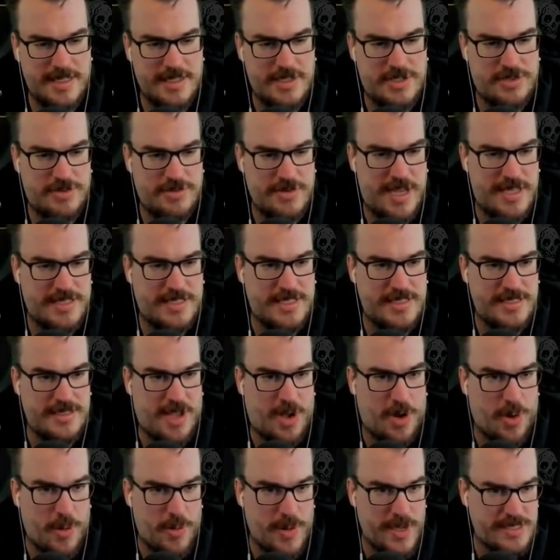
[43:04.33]
stress is
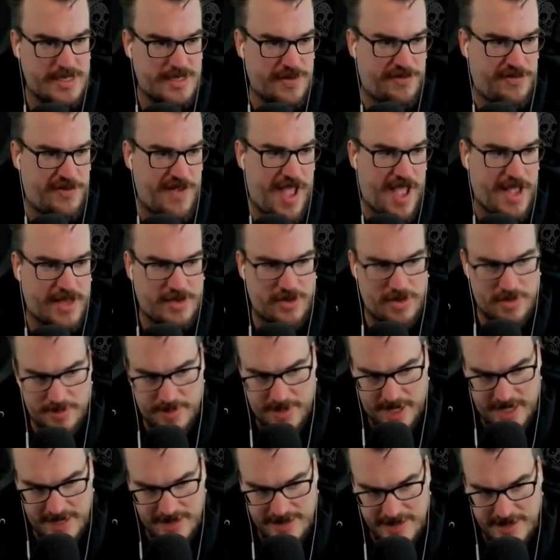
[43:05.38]
always a factor,
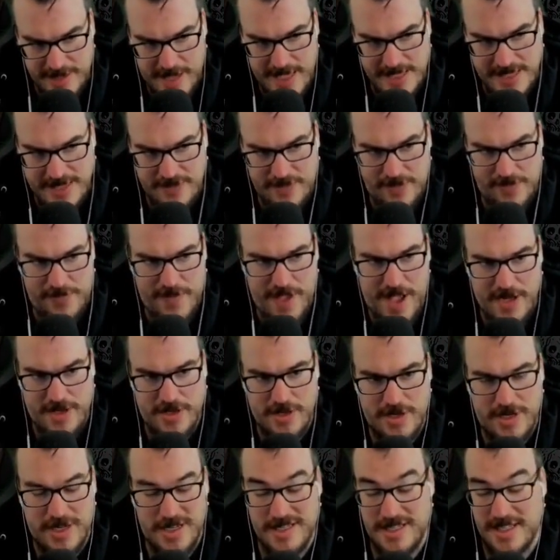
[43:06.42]
but it's less of a
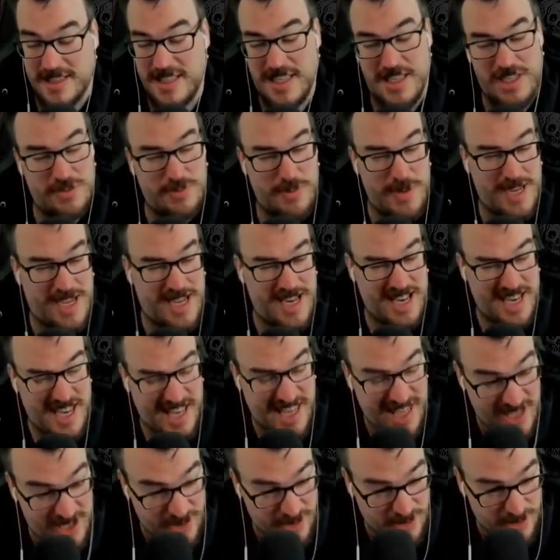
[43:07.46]
factor because at least we can
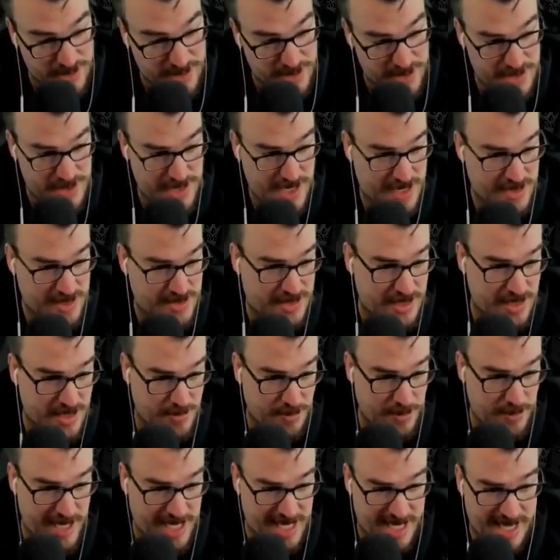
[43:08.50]
heal the jester.
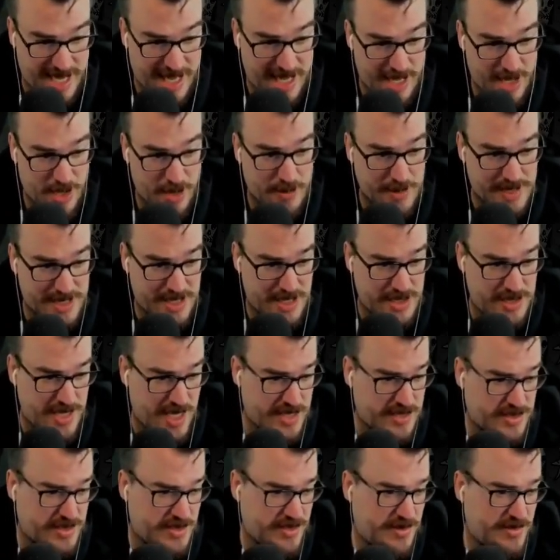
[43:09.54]
Uh, we can heal with the
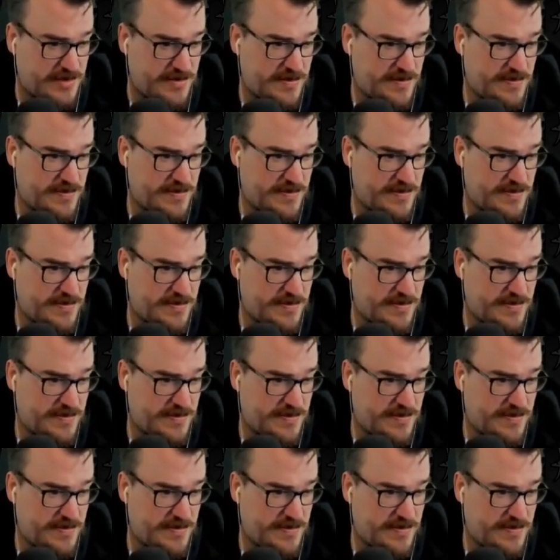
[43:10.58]
jester.